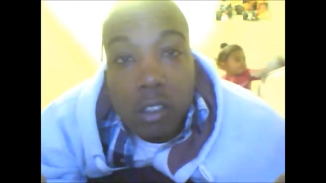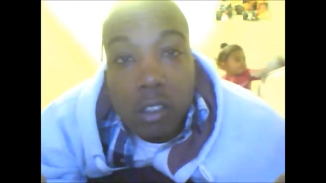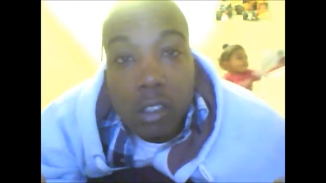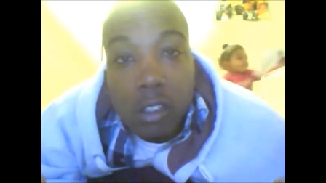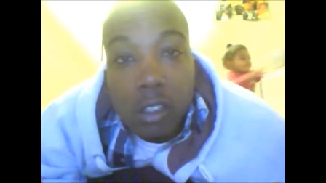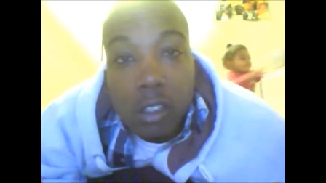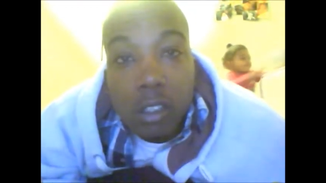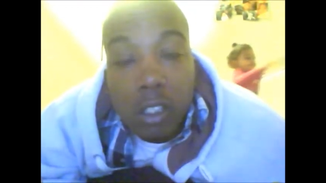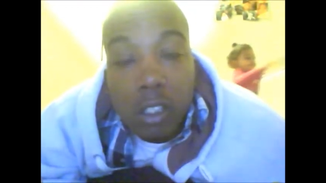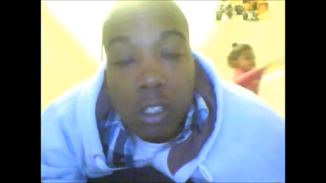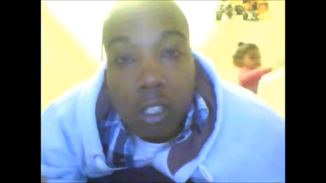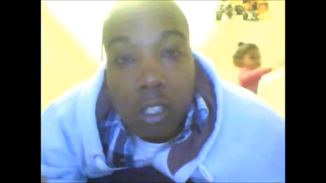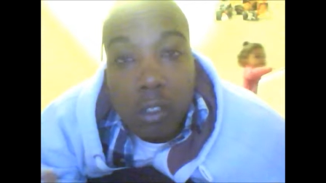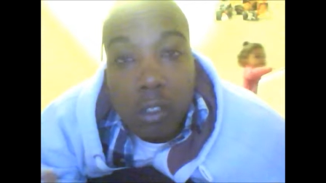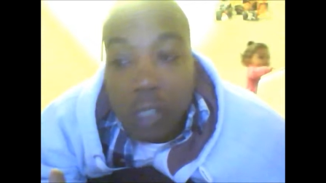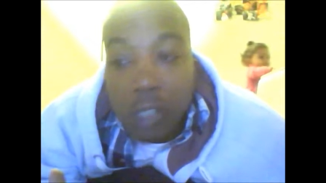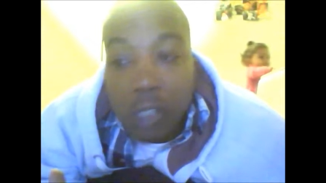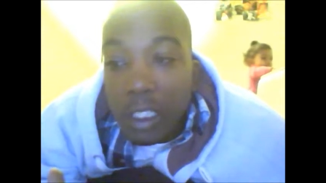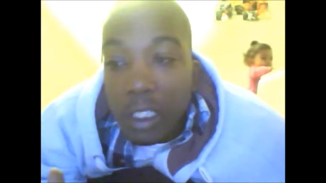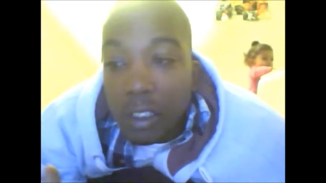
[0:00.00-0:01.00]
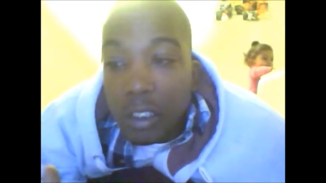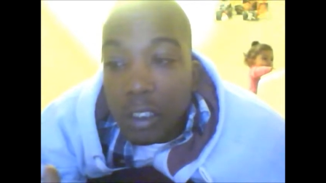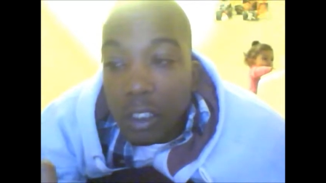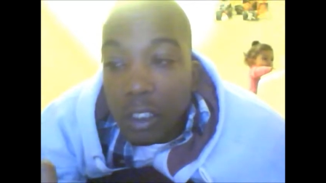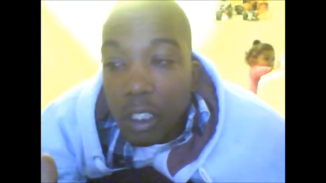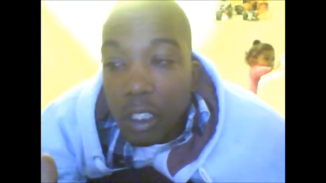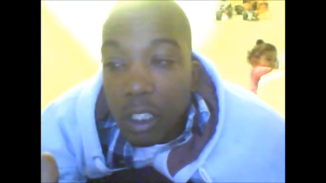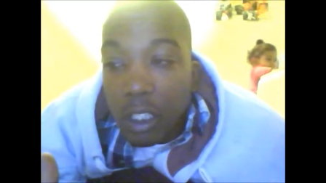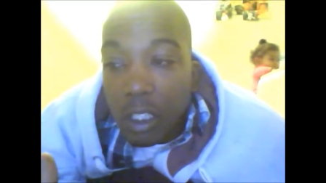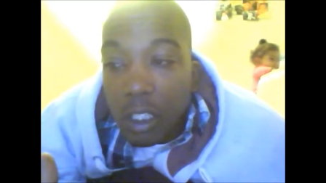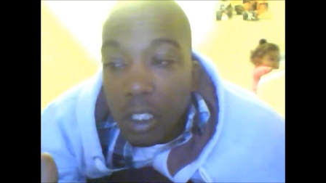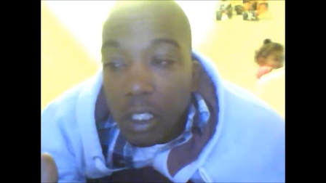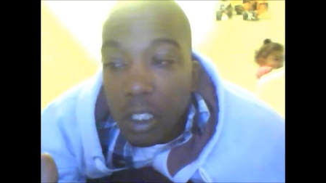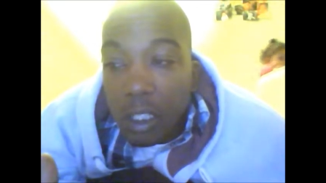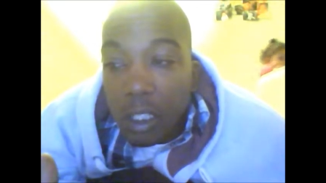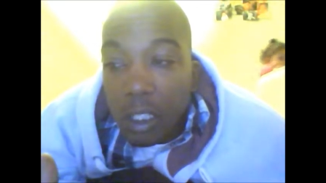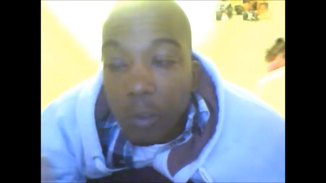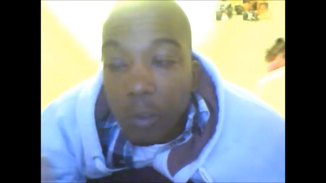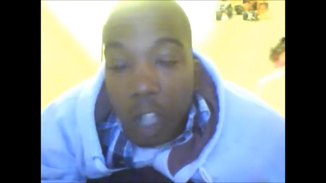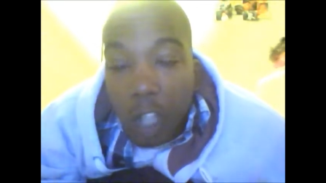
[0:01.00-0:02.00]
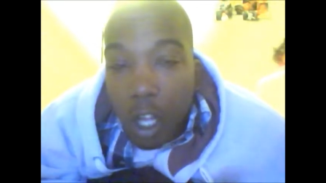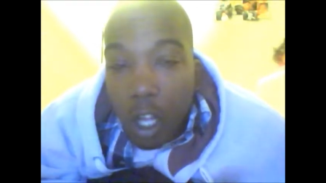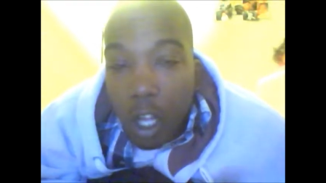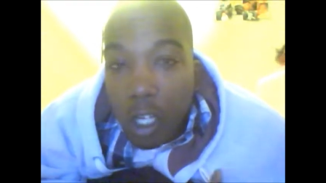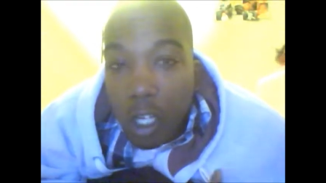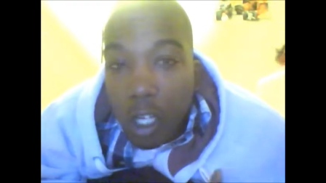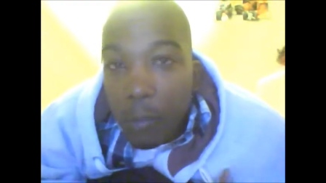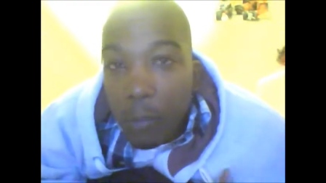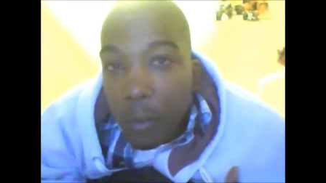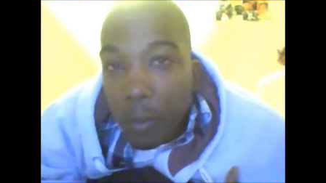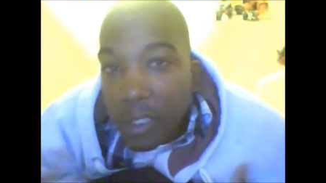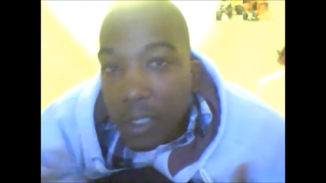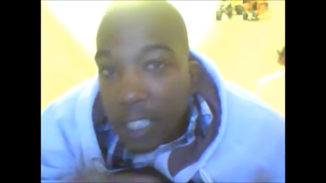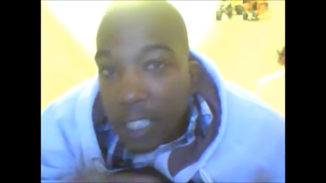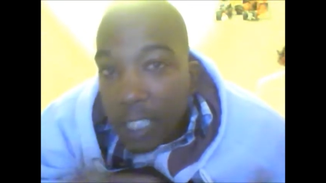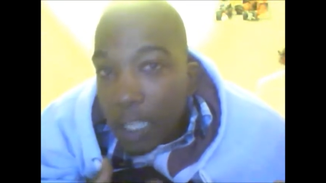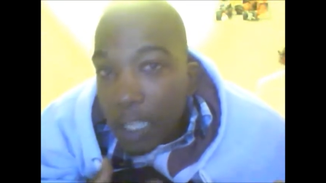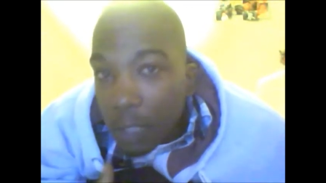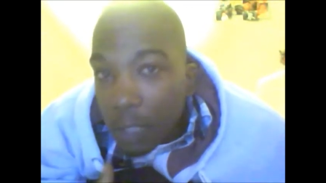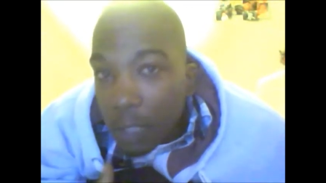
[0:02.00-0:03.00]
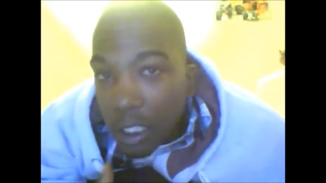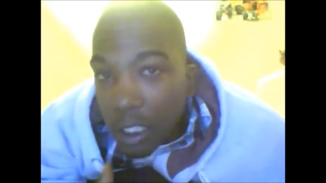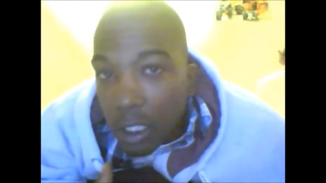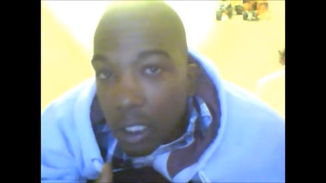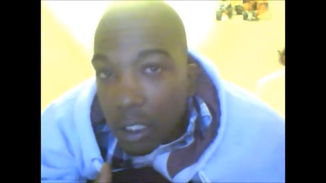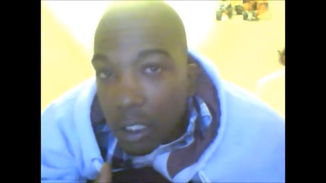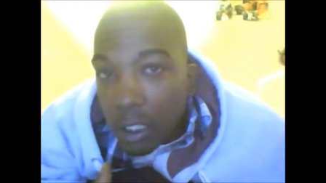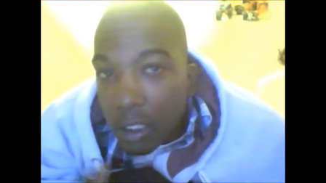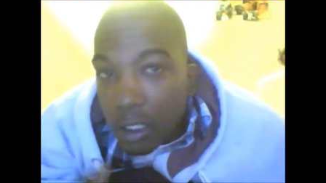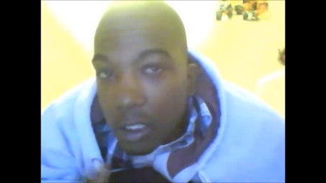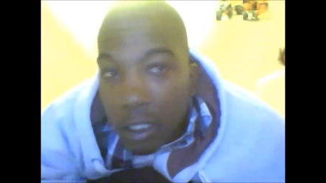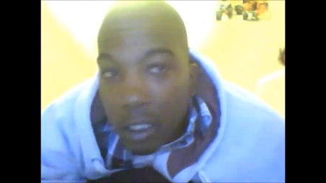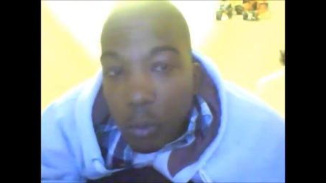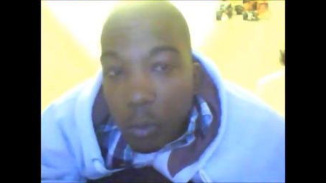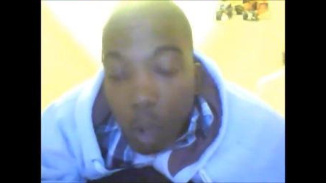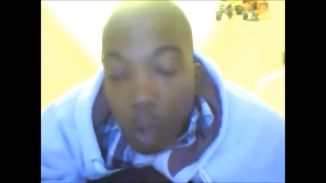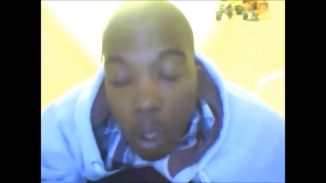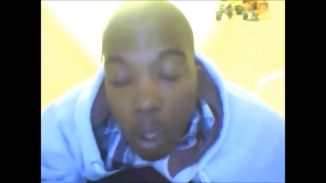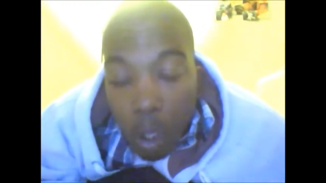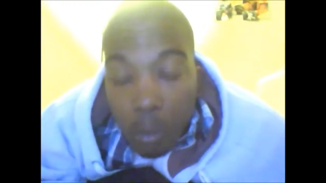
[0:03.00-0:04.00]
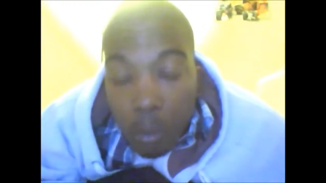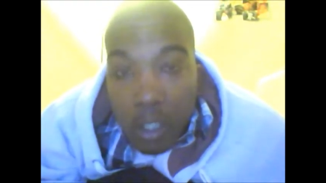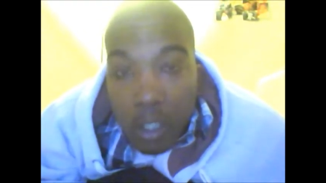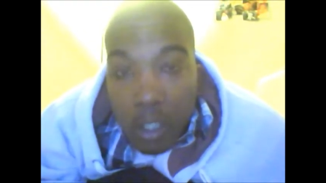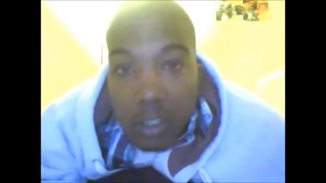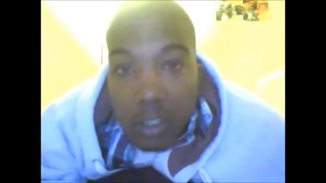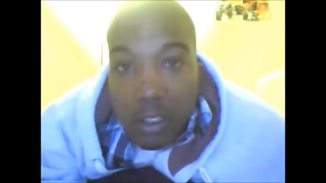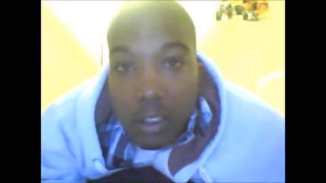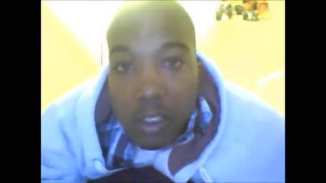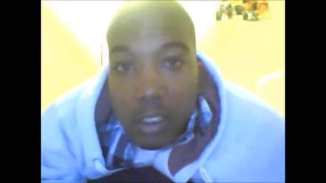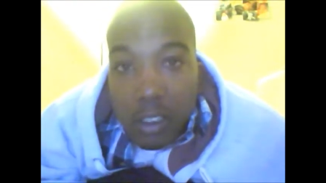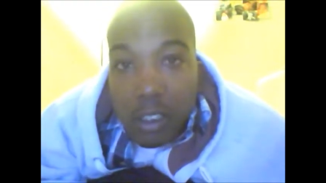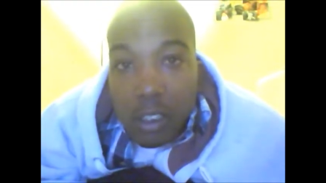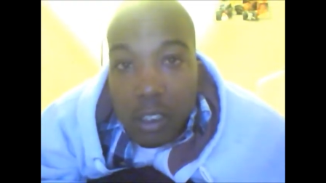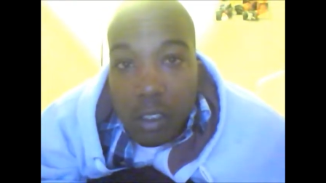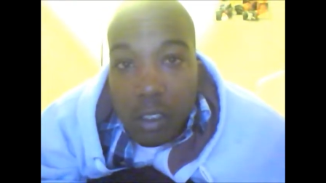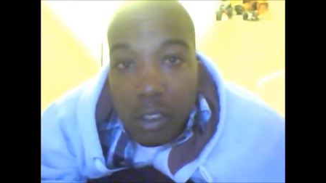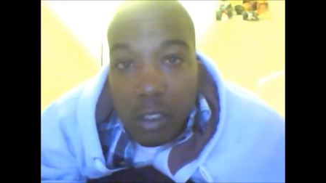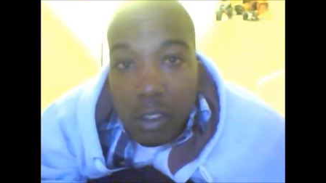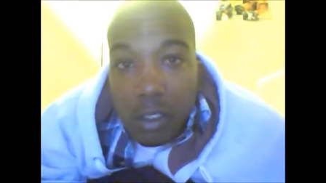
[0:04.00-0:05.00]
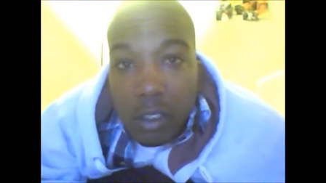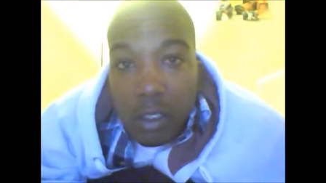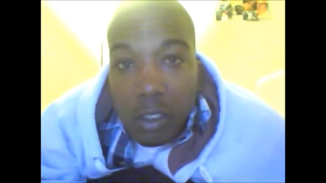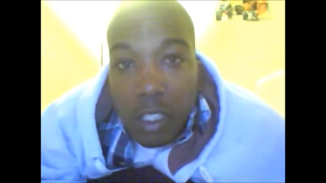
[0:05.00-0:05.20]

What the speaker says: You know, and if we all come from the same thing, then we're all brothers and sisters.